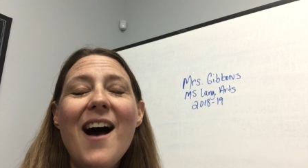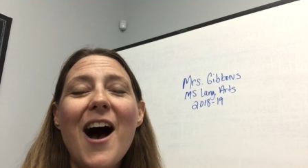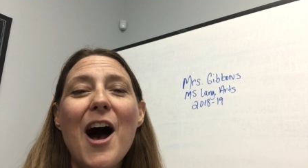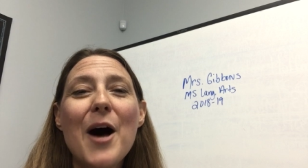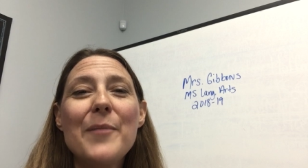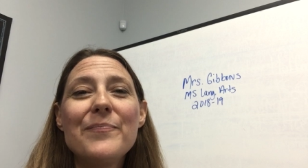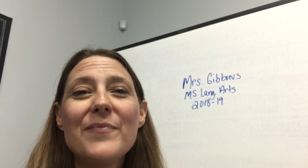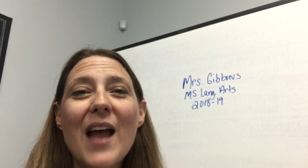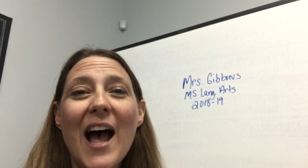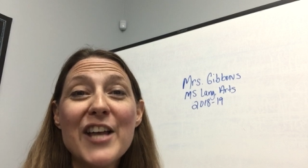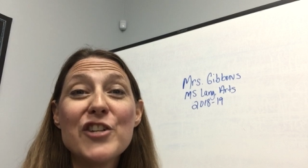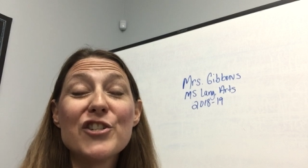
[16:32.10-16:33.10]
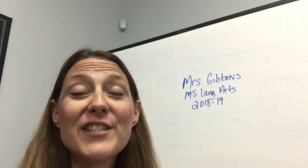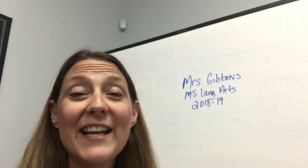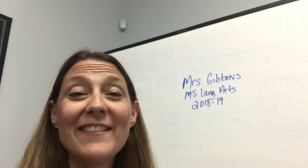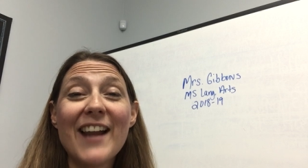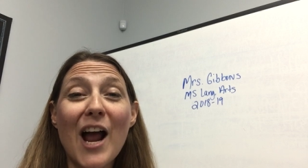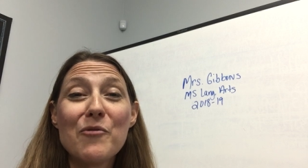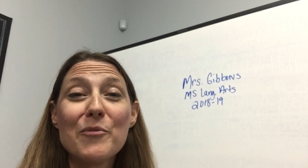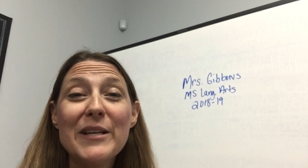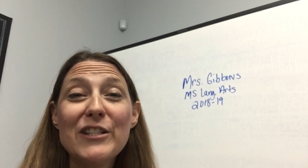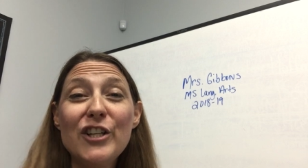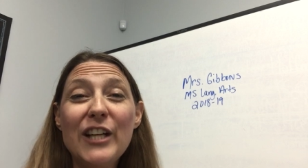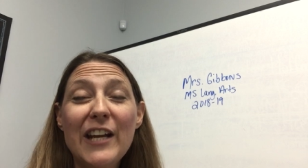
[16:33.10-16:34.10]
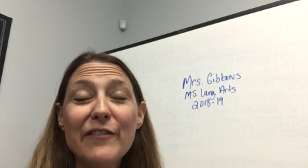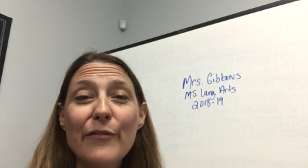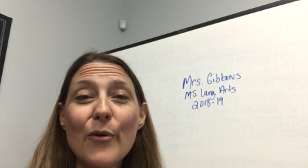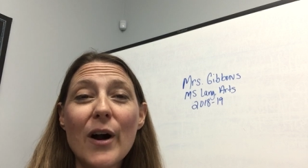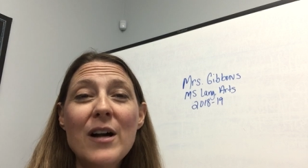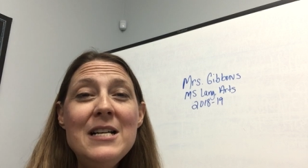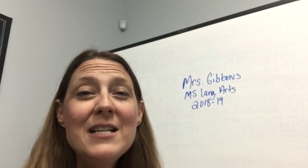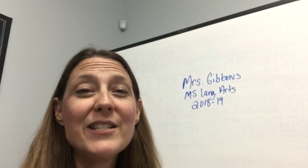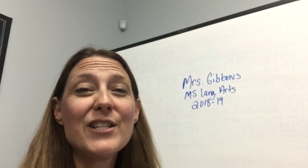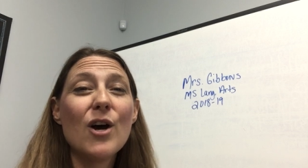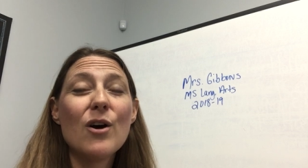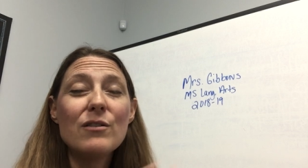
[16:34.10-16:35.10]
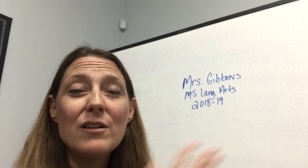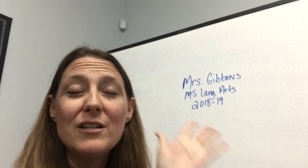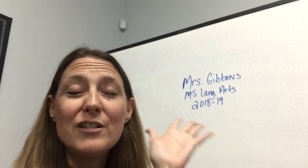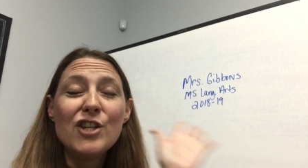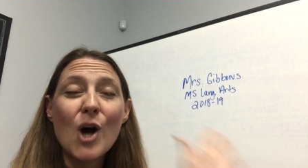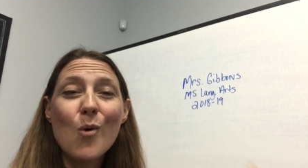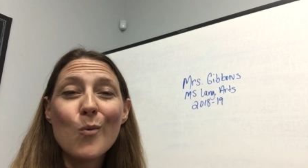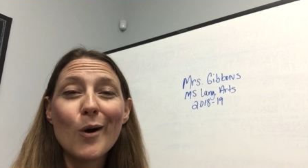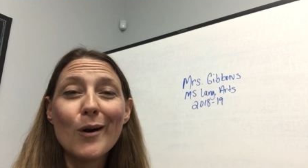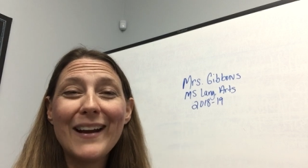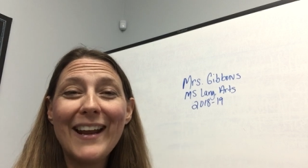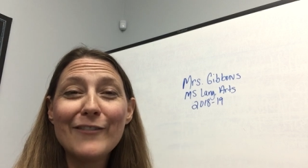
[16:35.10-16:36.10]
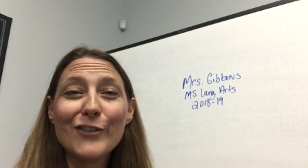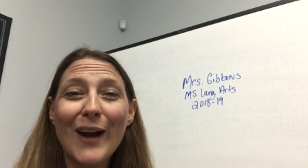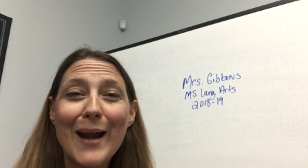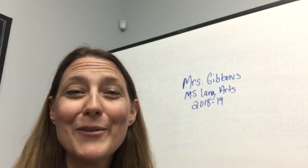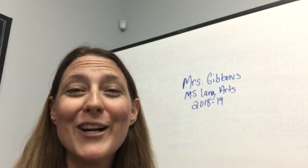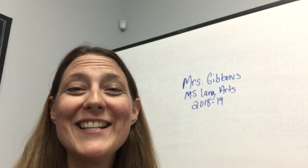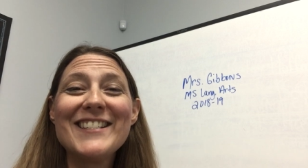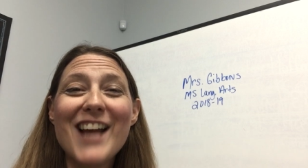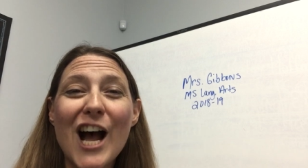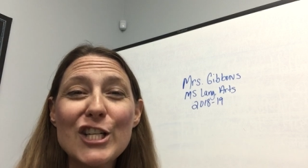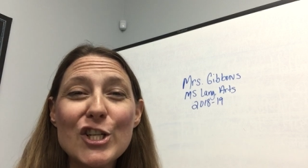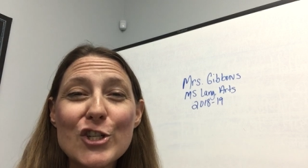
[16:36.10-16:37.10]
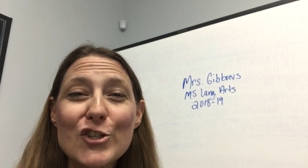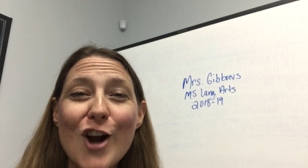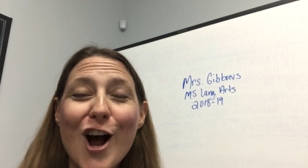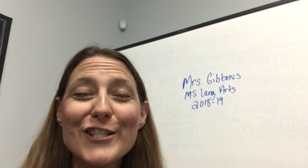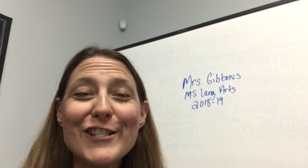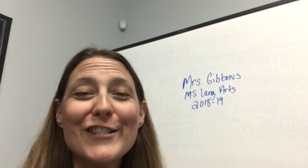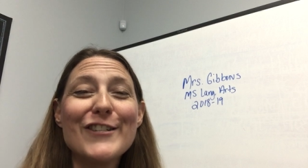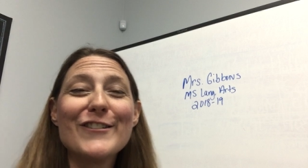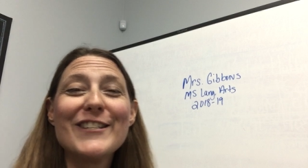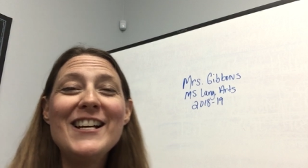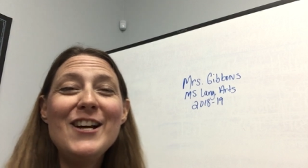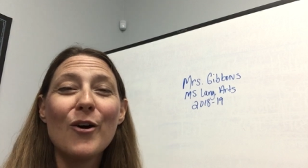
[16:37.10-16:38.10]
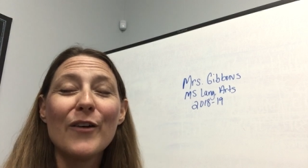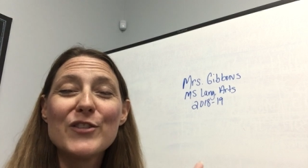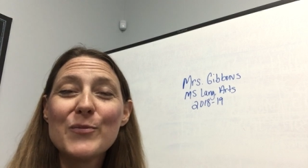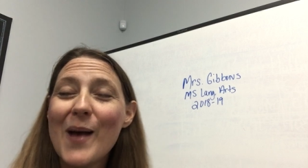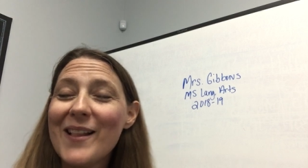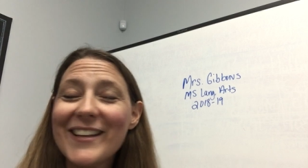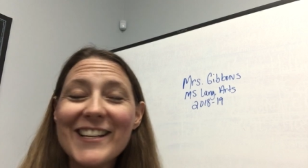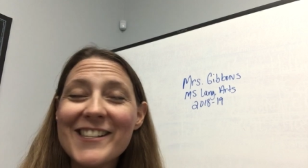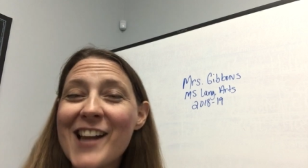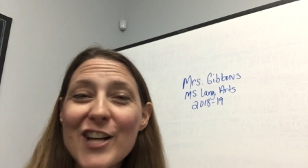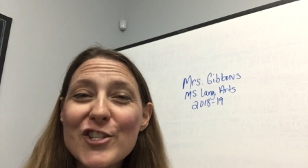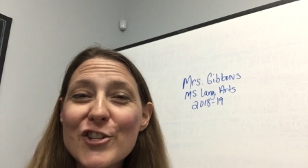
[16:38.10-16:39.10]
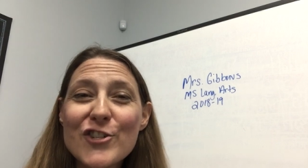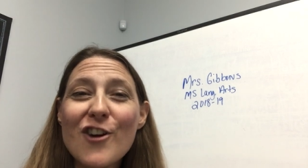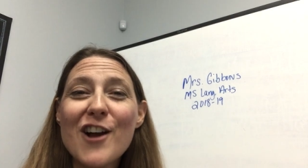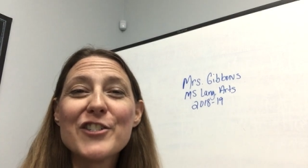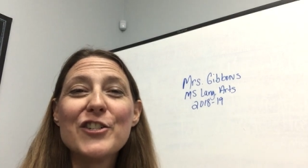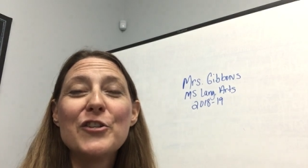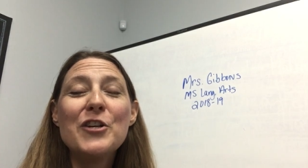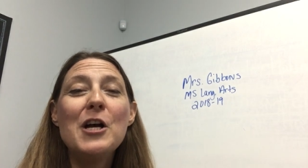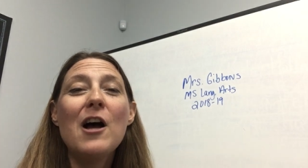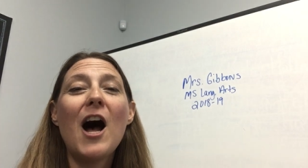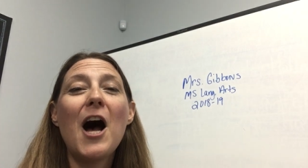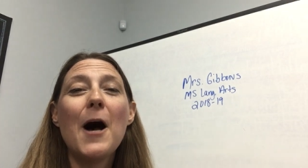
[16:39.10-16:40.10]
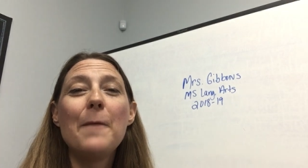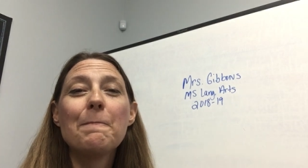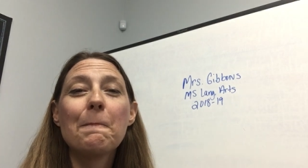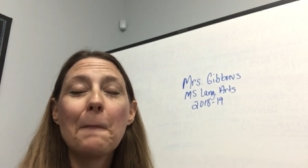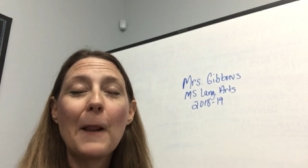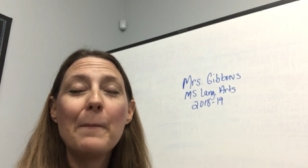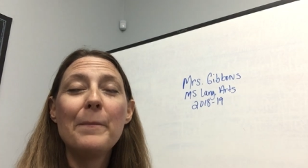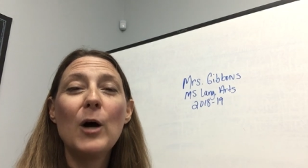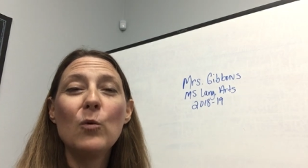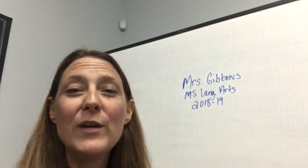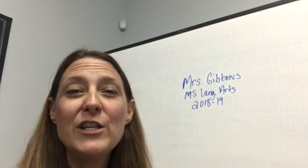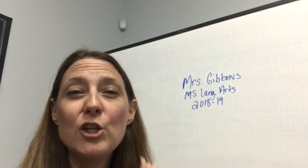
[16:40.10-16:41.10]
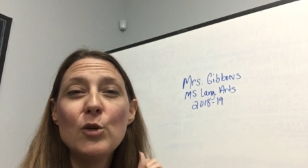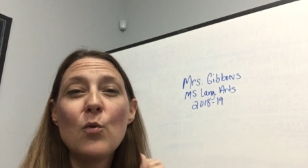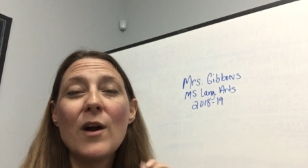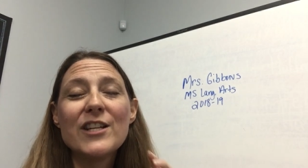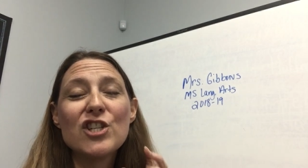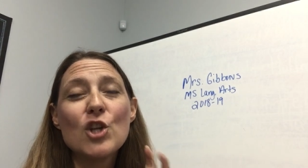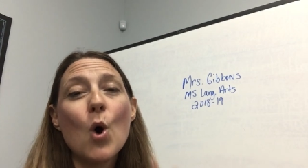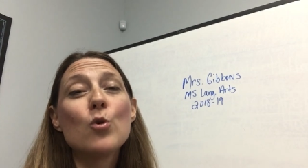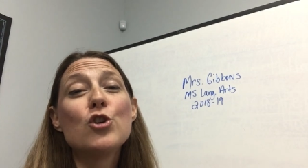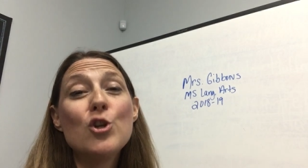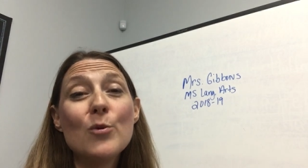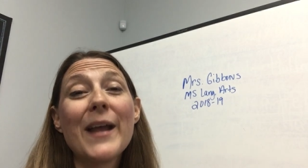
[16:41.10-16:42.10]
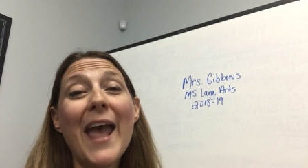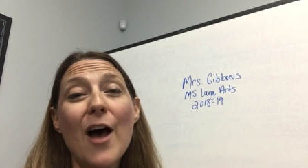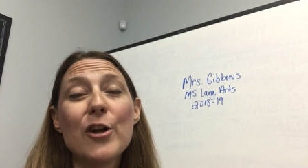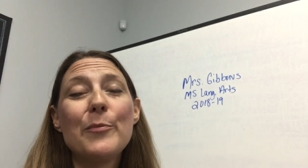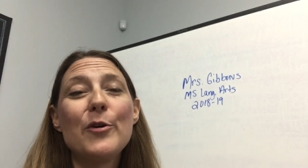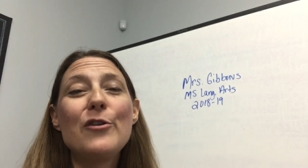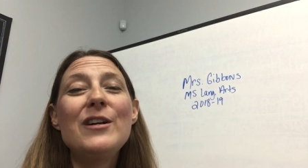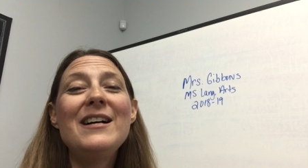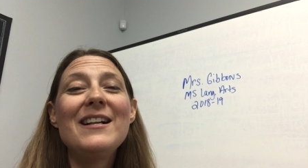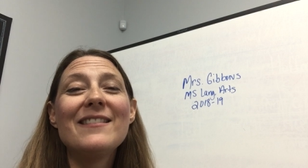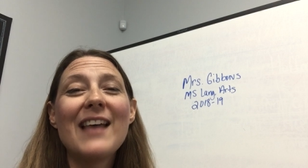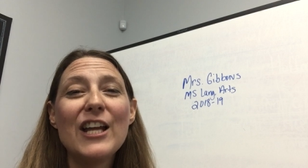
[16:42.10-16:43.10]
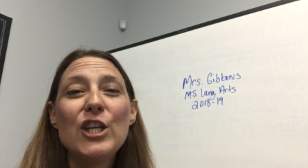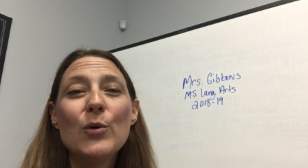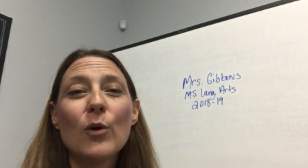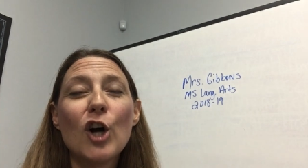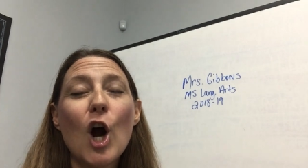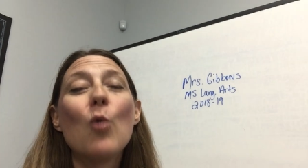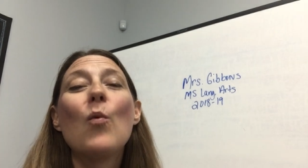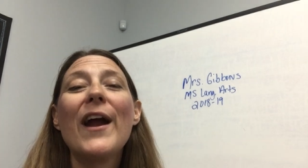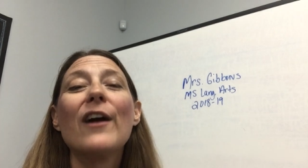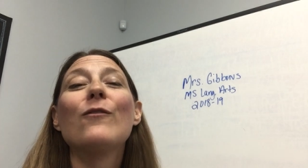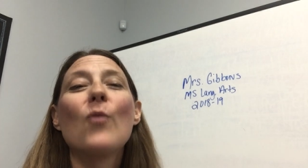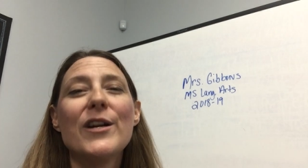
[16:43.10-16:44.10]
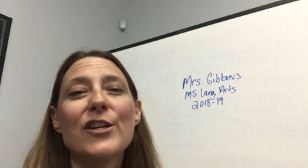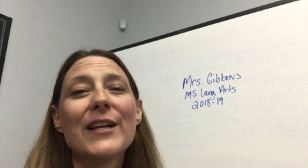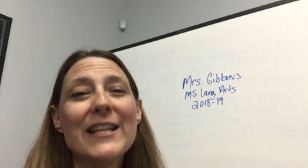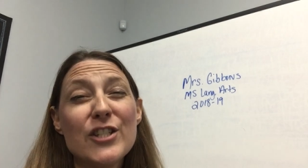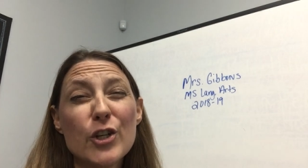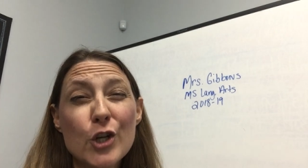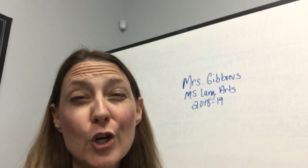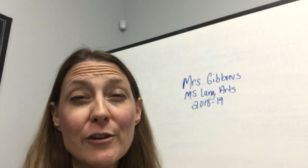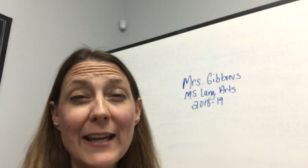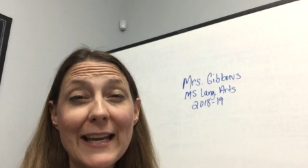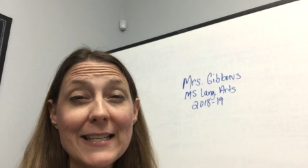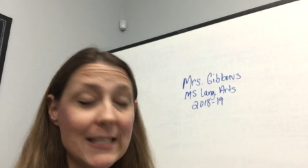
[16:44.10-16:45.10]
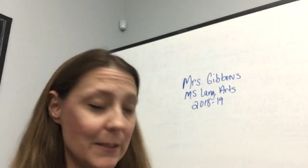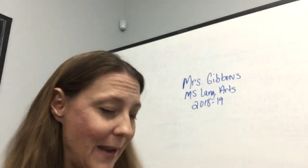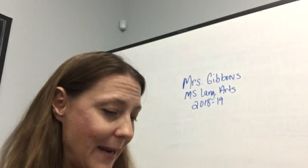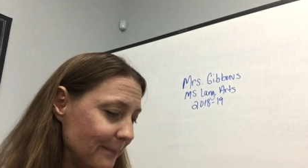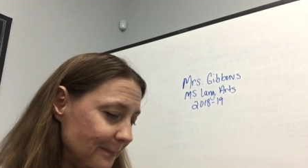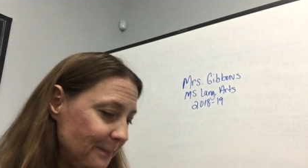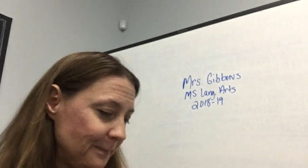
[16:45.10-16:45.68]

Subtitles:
I understand that I will be looking for. So don't worry if grammar is not your strong suit or if spelling is not your strong suit. But we do want to just hold you accountable that you are aware of what your kids are turning into me.